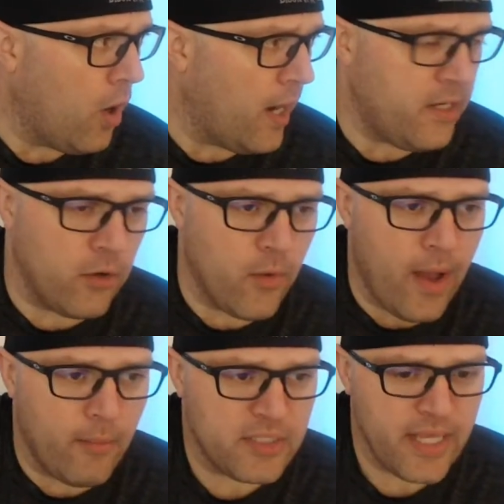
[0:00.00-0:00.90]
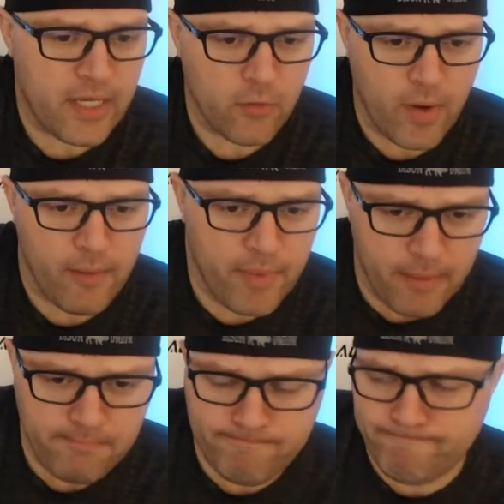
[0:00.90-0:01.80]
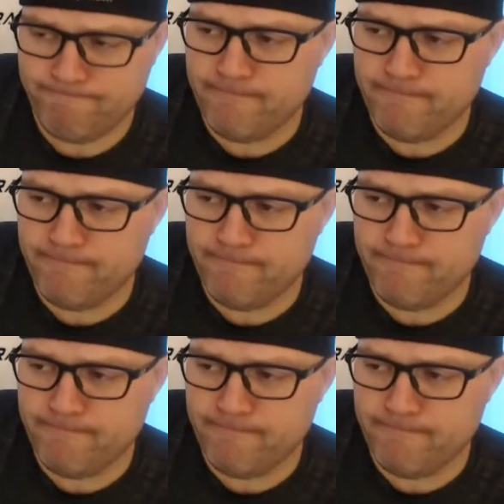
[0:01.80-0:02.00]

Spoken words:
I don't know how much they can ramp up.